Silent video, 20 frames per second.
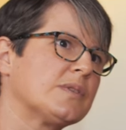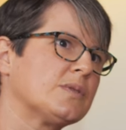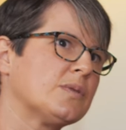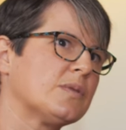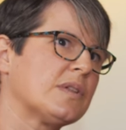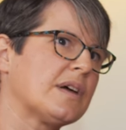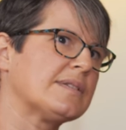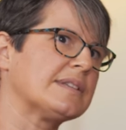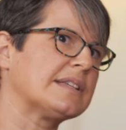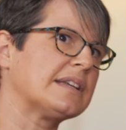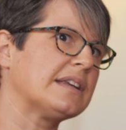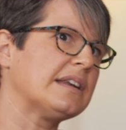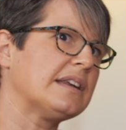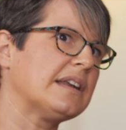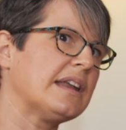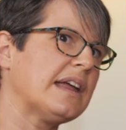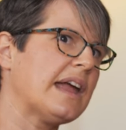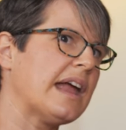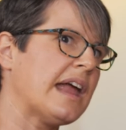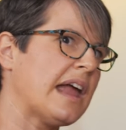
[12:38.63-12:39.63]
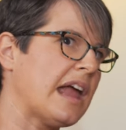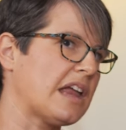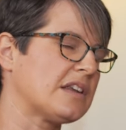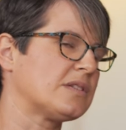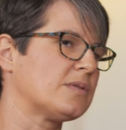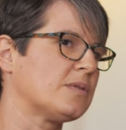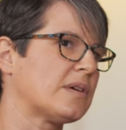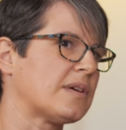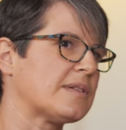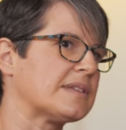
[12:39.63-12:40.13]
2008
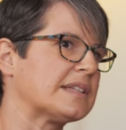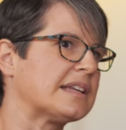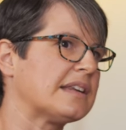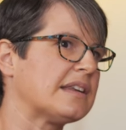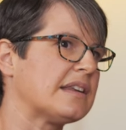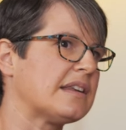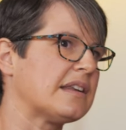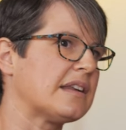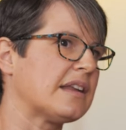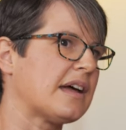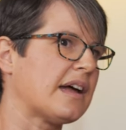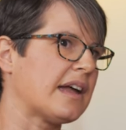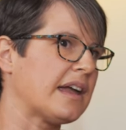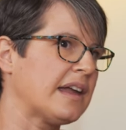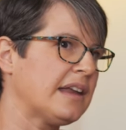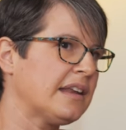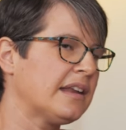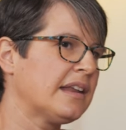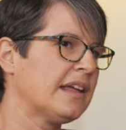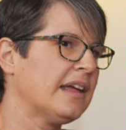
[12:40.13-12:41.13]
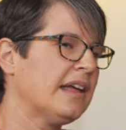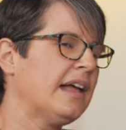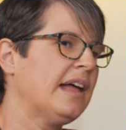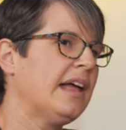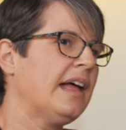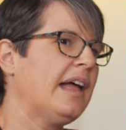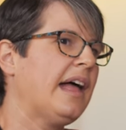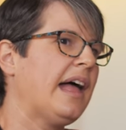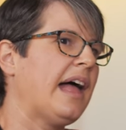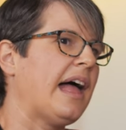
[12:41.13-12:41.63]
2009 oh
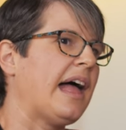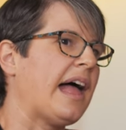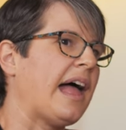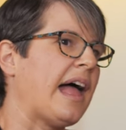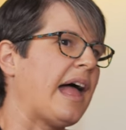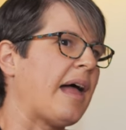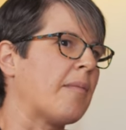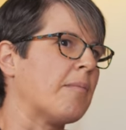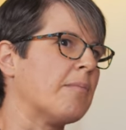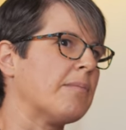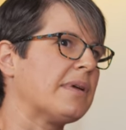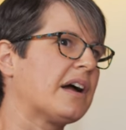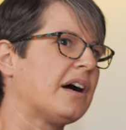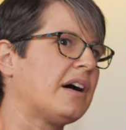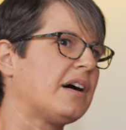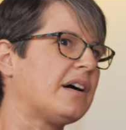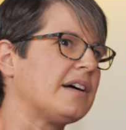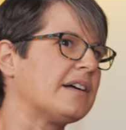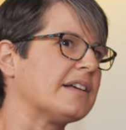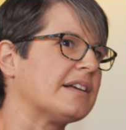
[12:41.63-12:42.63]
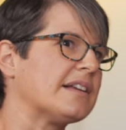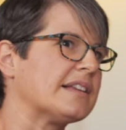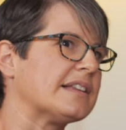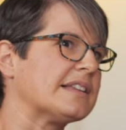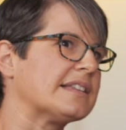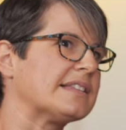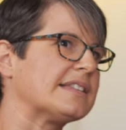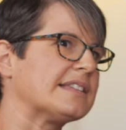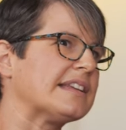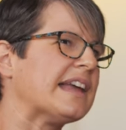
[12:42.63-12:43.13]
okay um,
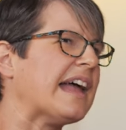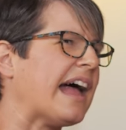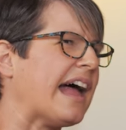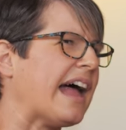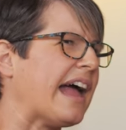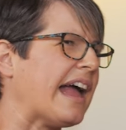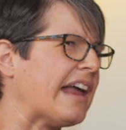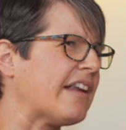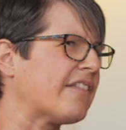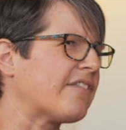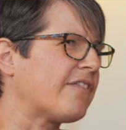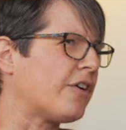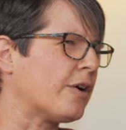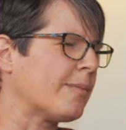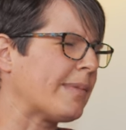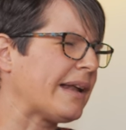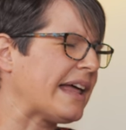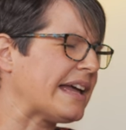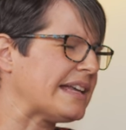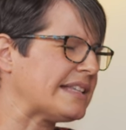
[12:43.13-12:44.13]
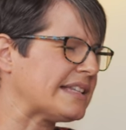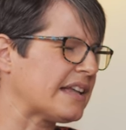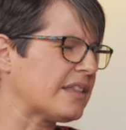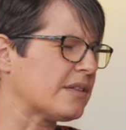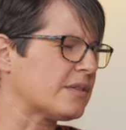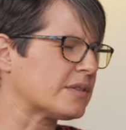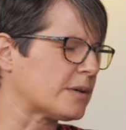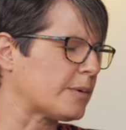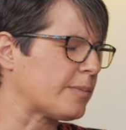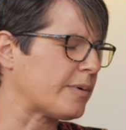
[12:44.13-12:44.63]
because mm. yeah in formalizing
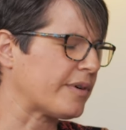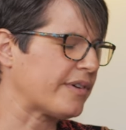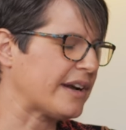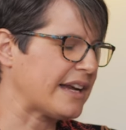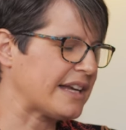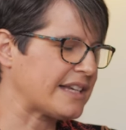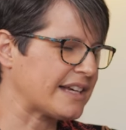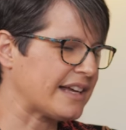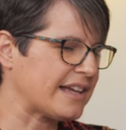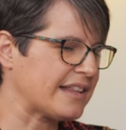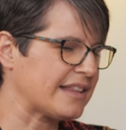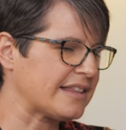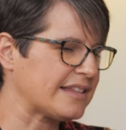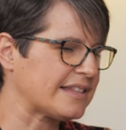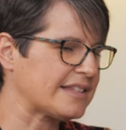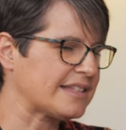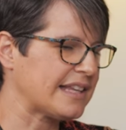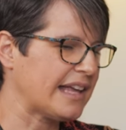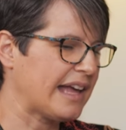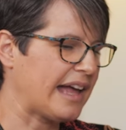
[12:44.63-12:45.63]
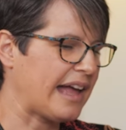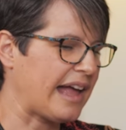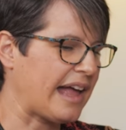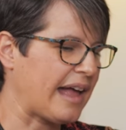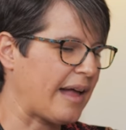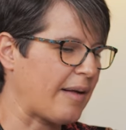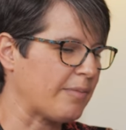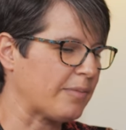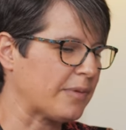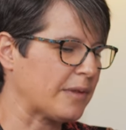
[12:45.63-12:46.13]
those operations
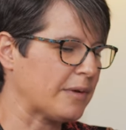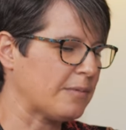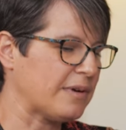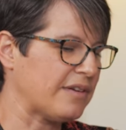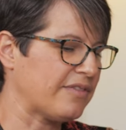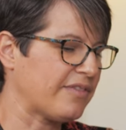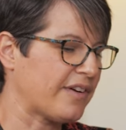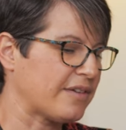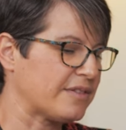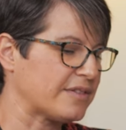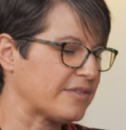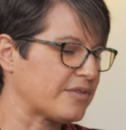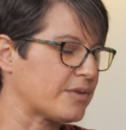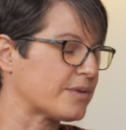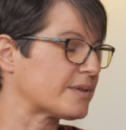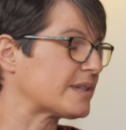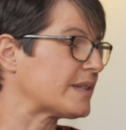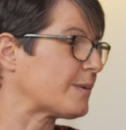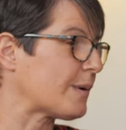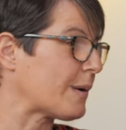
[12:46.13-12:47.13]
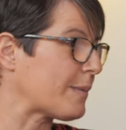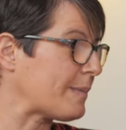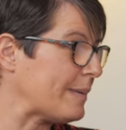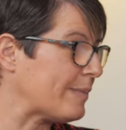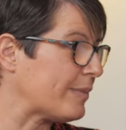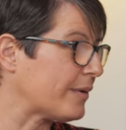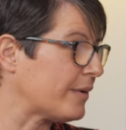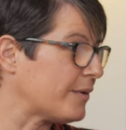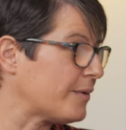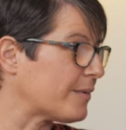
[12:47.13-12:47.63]
um, we found of course there were
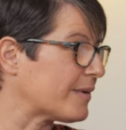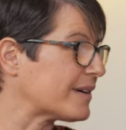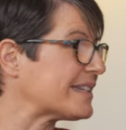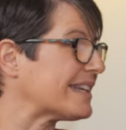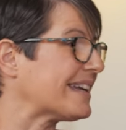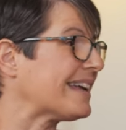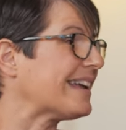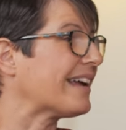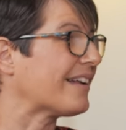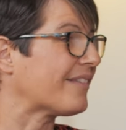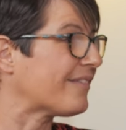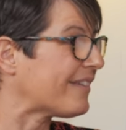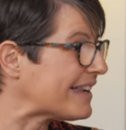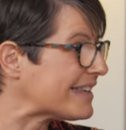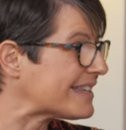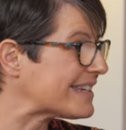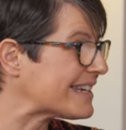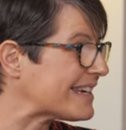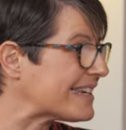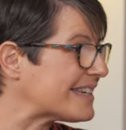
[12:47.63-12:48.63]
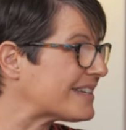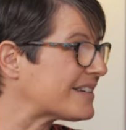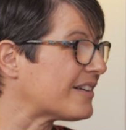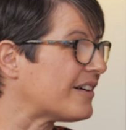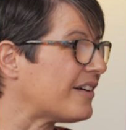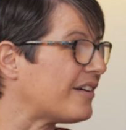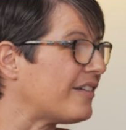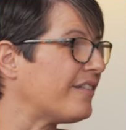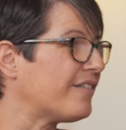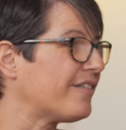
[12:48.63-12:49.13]
people who were taking advantage
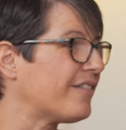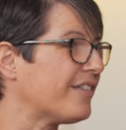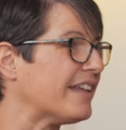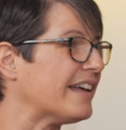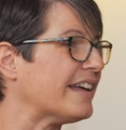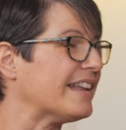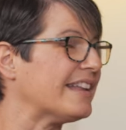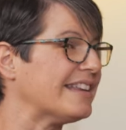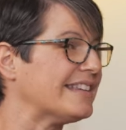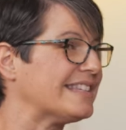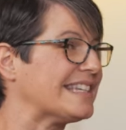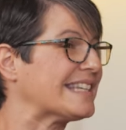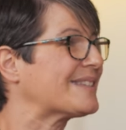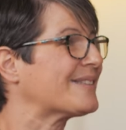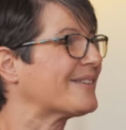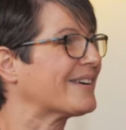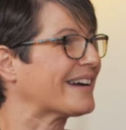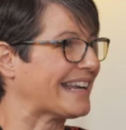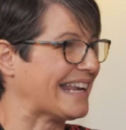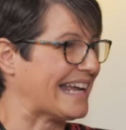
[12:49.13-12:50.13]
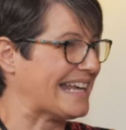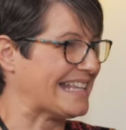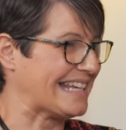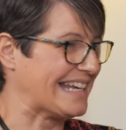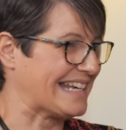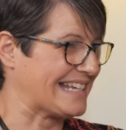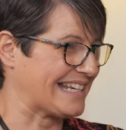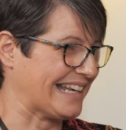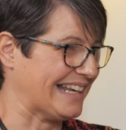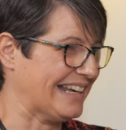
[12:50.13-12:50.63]
of the
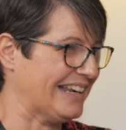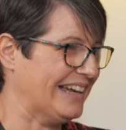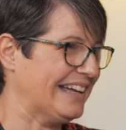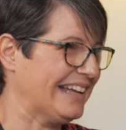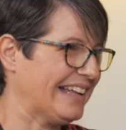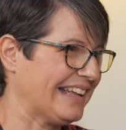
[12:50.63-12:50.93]
disorganization mm.